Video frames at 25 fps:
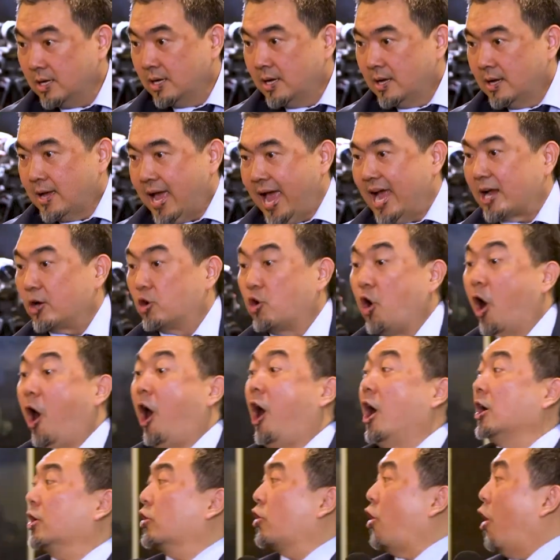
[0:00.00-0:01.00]
And
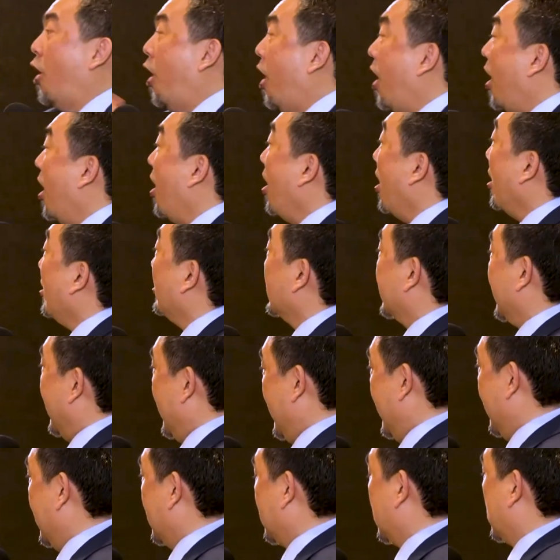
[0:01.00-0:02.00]
God called
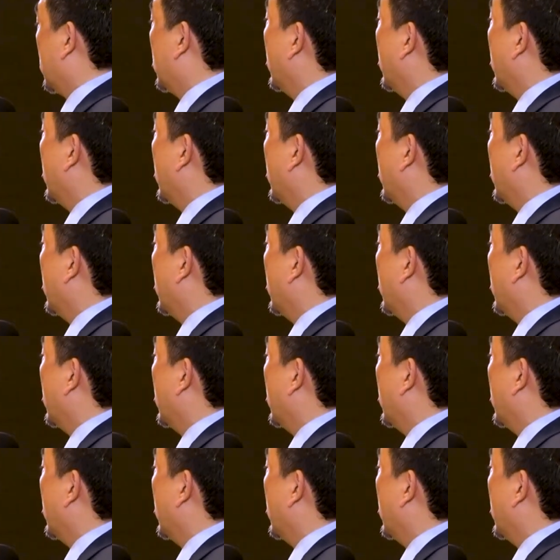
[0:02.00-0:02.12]
us to